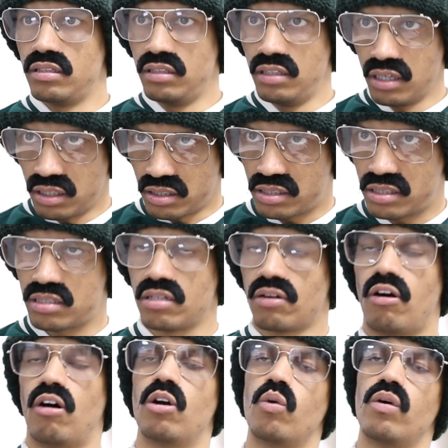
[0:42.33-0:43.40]
Yes,
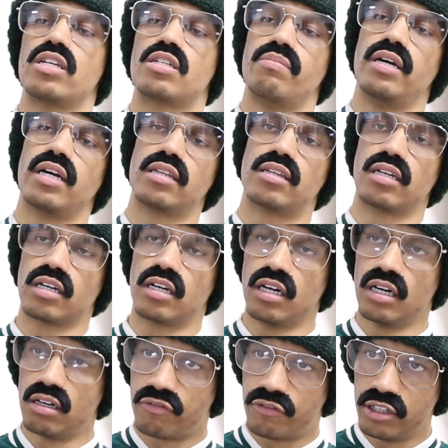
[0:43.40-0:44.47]
always make the
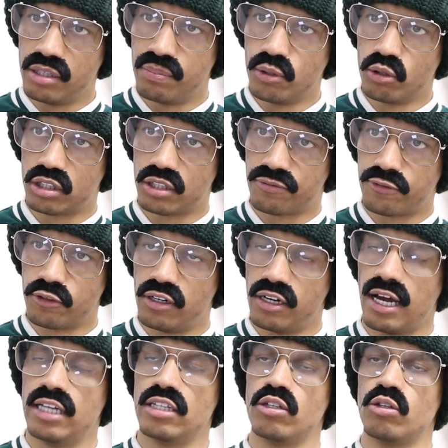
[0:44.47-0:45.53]
girl feel
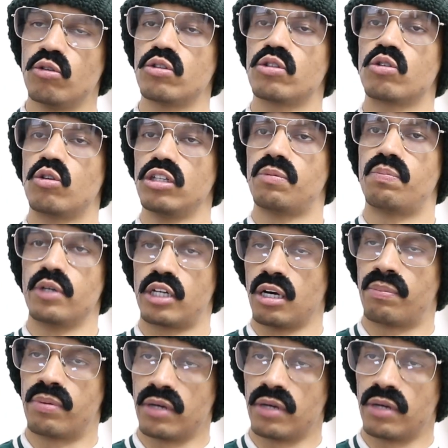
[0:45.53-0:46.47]
beautiful and use good pickup